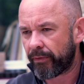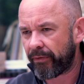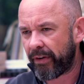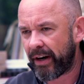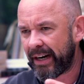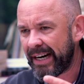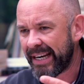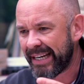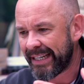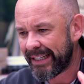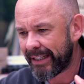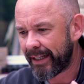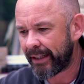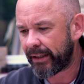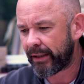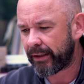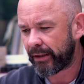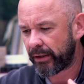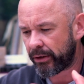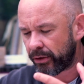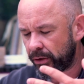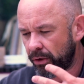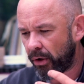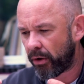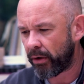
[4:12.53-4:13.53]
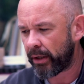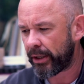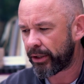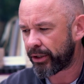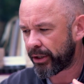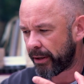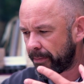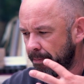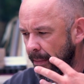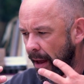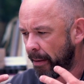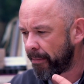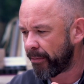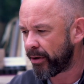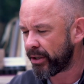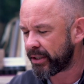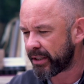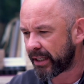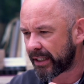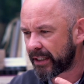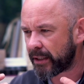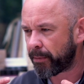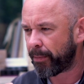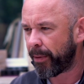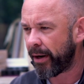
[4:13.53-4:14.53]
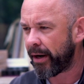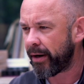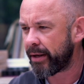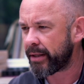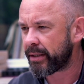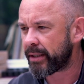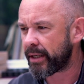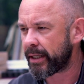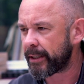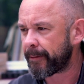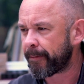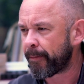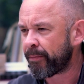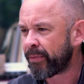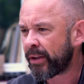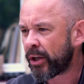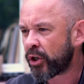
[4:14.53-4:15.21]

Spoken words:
very little knowledge and memories and experiences